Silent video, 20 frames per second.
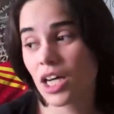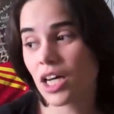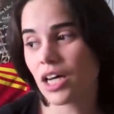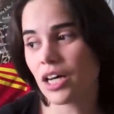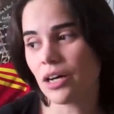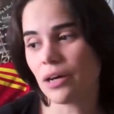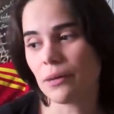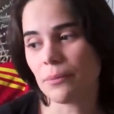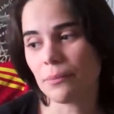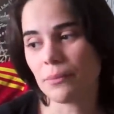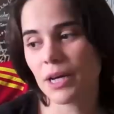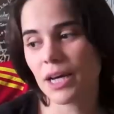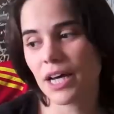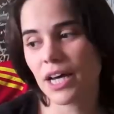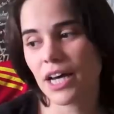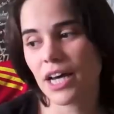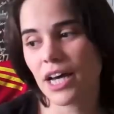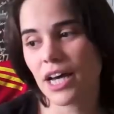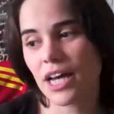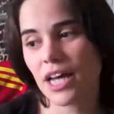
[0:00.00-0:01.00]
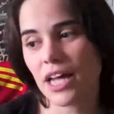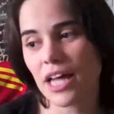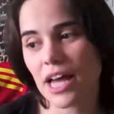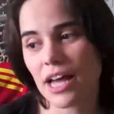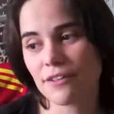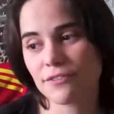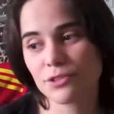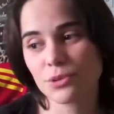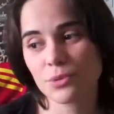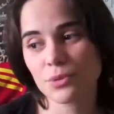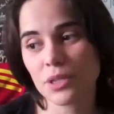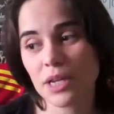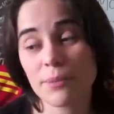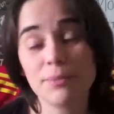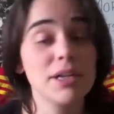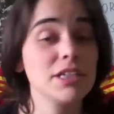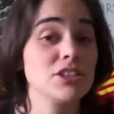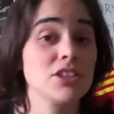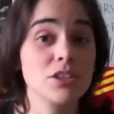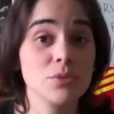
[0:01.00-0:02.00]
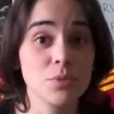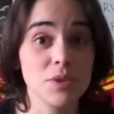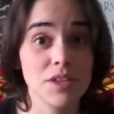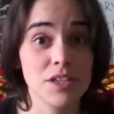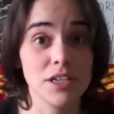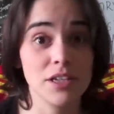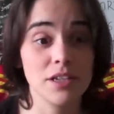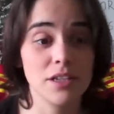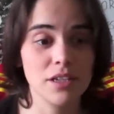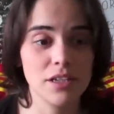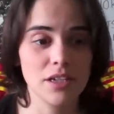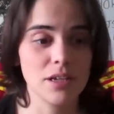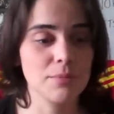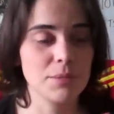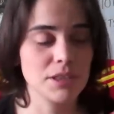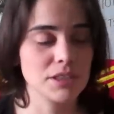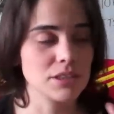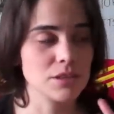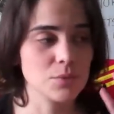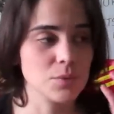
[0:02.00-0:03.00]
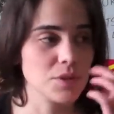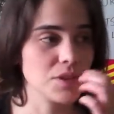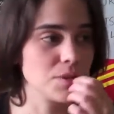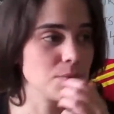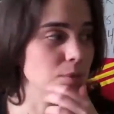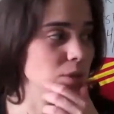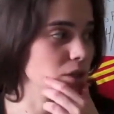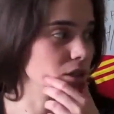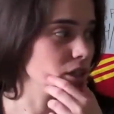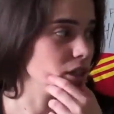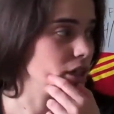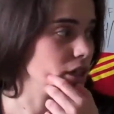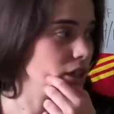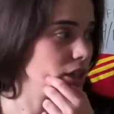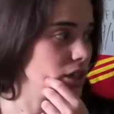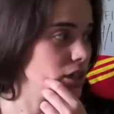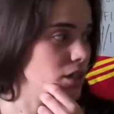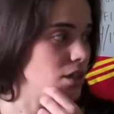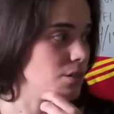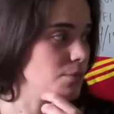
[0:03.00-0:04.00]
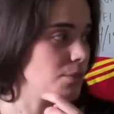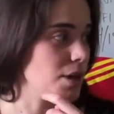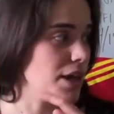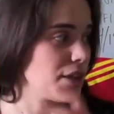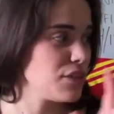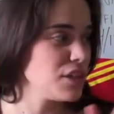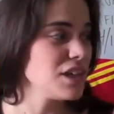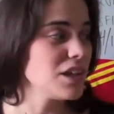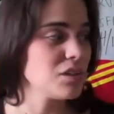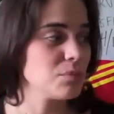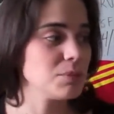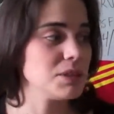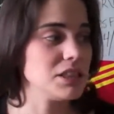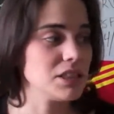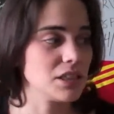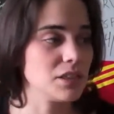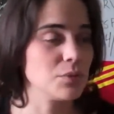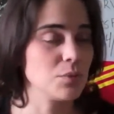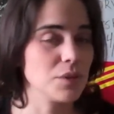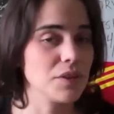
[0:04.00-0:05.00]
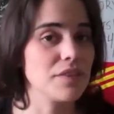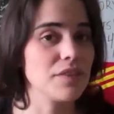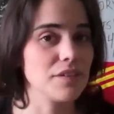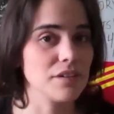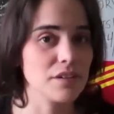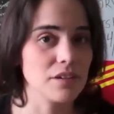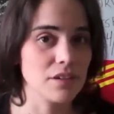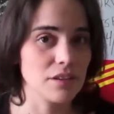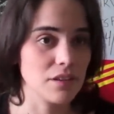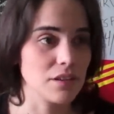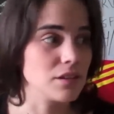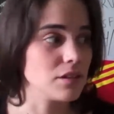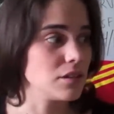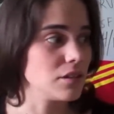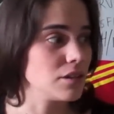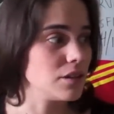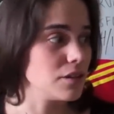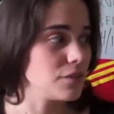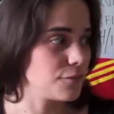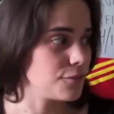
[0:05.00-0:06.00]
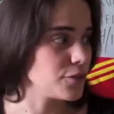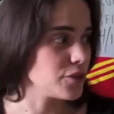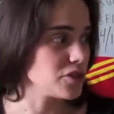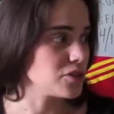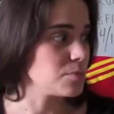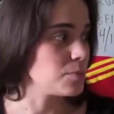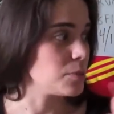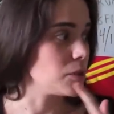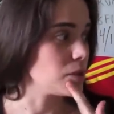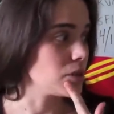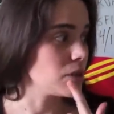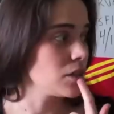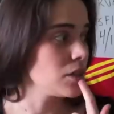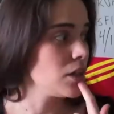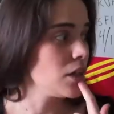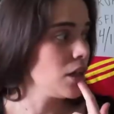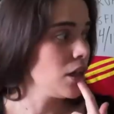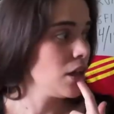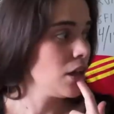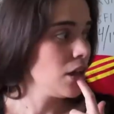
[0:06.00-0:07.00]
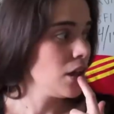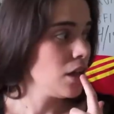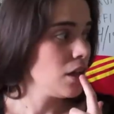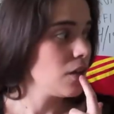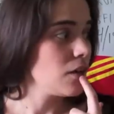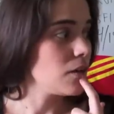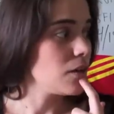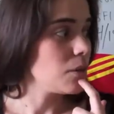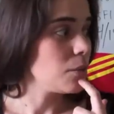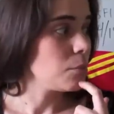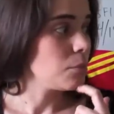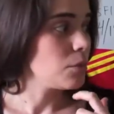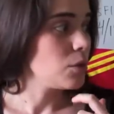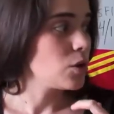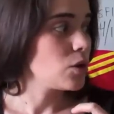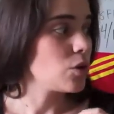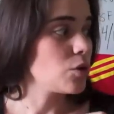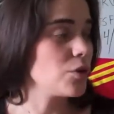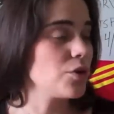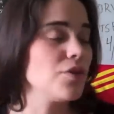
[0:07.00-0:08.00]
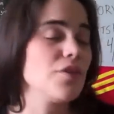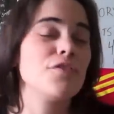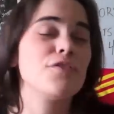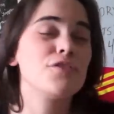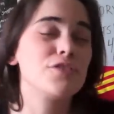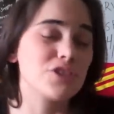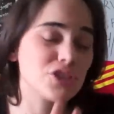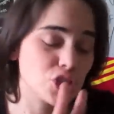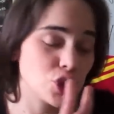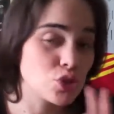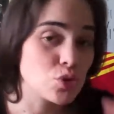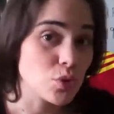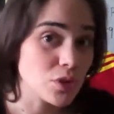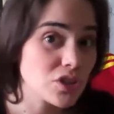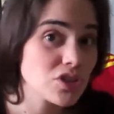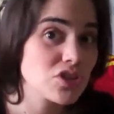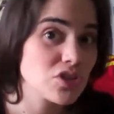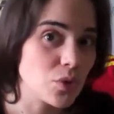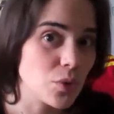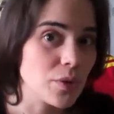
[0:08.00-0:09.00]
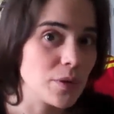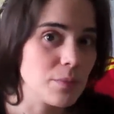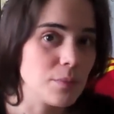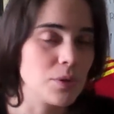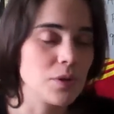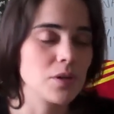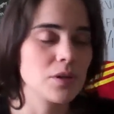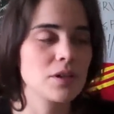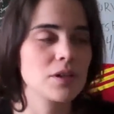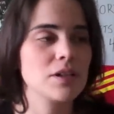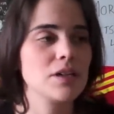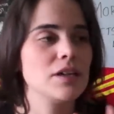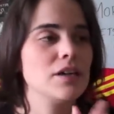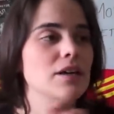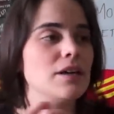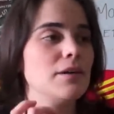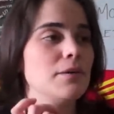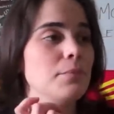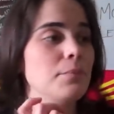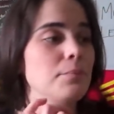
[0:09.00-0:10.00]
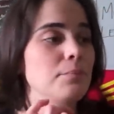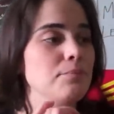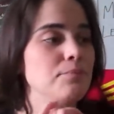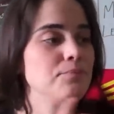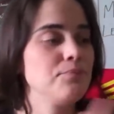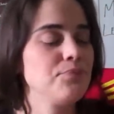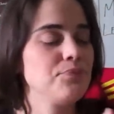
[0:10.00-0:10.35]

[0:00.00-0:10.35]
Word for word: um, after I'm not done with it. I'm not done with the book yet. Um, I think I'll be done with the the, the first book, um, or the first short story book um,